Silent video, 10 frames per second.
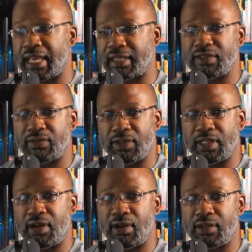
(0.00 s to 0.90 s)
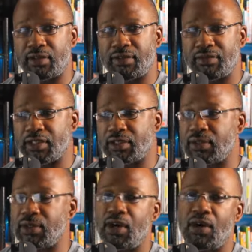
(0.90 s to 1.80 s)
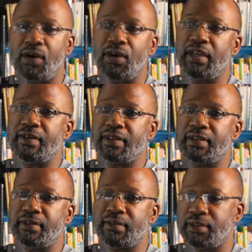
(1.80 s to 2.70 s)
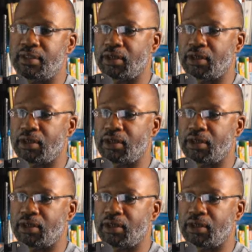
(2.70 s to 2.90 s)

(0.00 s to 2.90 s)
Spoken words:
active recall on your vehicle, or even,